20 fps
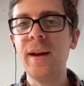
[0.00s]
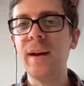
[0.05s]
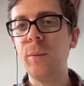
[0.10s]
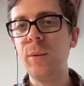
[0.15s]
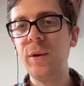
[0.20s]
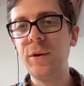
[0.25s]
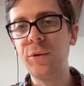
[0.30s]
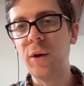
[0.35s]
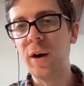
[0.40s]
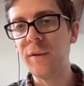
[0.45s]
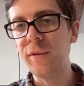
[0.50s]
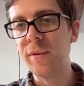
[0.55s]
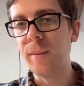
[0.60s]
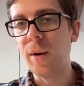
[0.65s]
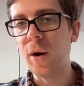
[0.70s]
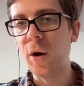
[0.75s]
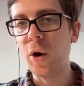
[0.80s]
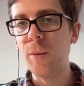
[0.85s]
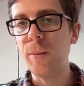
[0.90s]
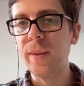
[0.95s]
We drive them
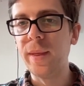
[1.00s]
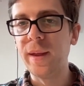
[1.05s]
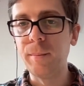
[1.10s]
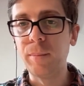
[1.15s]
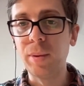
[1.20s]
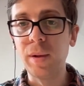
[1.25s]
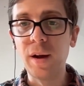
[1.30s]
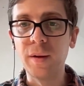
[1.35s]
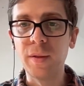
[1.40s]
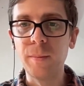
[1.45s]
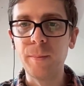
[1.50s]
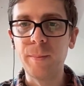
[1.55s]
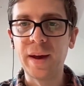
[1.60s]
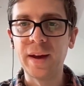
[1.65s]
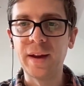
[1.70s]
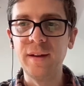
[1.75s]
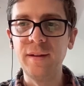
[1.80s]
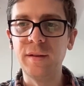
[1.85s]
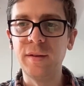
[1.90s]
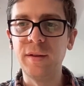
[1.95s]
home and then plug them
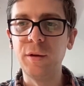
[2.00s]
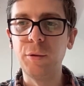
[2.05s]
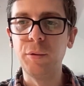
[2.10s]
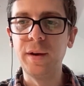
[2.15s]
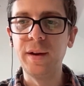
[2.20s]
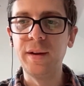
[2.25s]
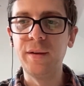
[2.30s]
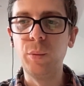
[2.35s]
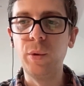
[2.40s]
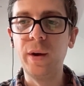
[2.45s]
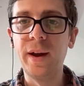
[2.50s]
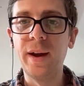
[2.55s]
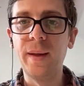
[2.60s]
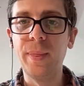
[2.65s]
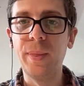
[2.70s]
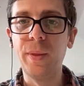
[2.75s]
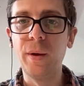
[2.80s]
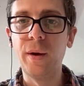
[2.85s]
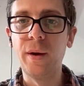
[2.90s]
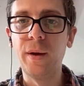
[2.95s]
back into the grid,
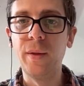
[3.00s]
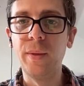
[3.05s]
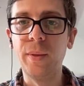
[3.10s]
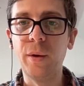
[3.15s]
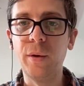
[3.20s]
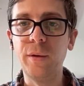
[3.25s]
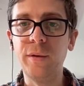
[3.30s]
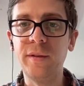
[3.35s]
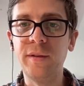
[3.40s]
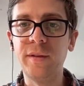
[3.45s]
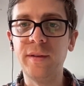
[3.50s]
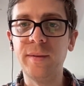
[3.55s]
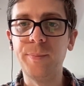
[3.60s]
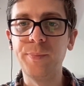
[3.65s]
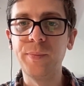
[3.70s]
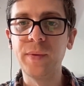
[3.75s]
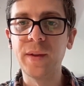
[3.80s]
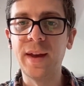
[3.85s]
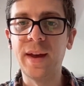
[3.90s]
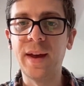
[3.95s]
where those
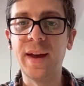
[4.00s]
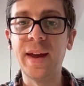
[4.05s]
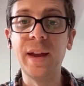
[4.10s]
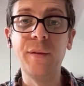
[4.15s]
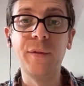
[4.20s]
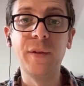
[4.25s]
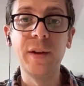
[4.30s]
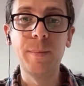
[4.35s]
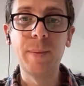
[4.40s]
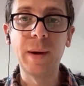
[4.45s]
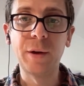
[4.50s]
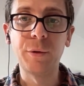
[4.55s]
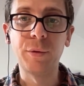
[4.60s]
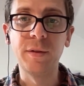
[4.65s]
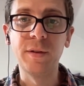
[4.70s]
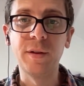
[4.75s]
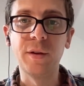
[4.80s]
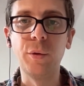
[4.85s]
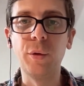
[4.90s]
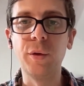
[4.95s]
EV
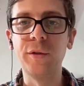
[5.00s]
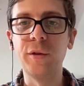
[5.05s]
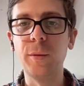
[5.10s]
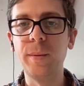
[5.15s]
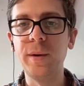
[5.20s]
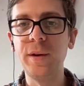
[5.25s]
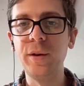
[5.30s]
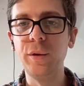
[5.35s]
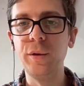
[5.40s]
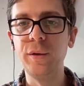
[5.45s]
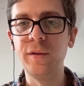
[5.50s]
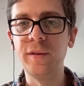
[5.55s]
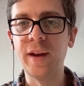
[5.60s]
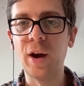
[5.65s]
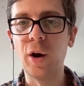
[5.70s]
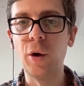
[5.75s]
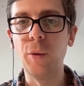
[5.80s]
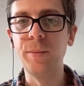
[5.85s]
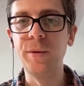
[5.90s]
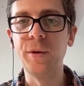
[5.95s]
batteries can also be used to
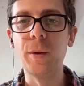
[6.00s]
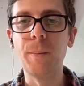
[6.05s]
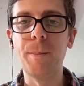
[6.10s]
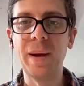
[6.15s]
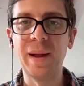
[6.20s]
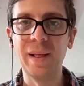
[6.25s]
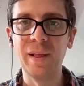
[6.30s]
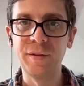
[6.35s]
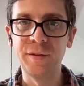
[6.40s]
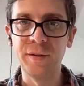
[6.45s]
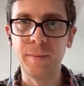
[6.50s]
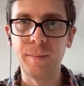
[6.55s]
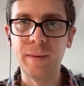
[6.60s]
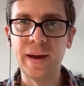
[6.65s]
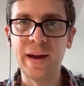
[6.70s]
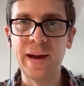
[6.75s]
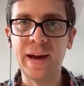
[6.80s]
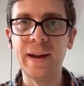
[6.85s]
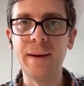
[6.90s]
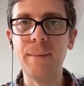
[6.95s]
help balance
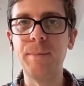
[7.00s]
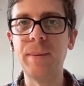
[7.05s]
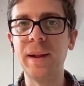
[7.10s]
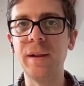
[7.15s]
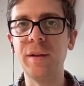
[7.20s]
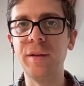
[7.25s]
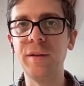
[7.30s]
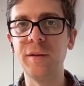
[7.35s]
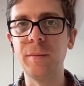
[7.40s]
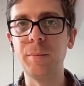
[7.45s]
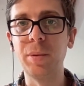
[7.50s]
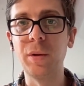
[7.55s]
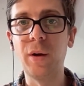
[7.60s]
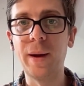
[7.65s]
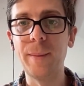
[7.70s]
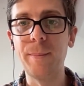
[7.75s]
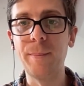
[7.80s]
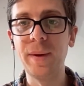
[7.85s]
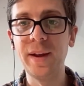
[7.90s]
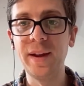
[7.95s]
demand, balance
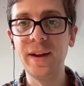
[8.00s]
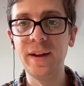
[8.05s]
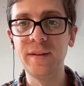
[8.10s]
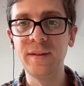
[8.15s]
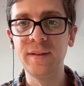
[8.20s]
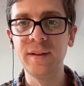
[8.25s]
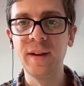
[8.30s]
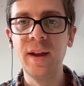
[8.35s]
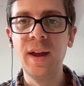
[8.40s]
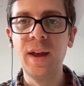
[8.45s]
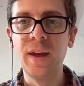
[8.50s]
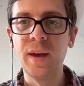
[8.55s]
supply peaks.